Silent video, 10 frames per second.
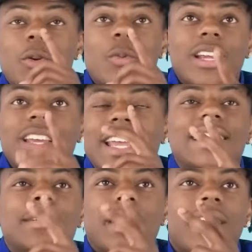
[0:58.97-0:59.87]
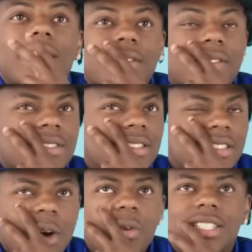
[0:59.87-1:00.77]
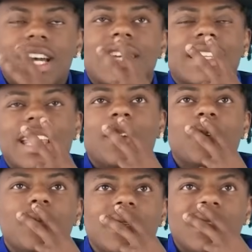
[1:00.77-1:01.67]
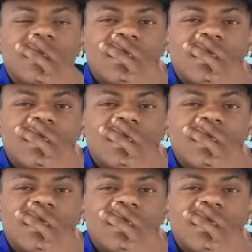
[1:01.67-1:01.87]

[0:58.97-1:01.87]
Korea, and Japan. I was shocked that they knew me.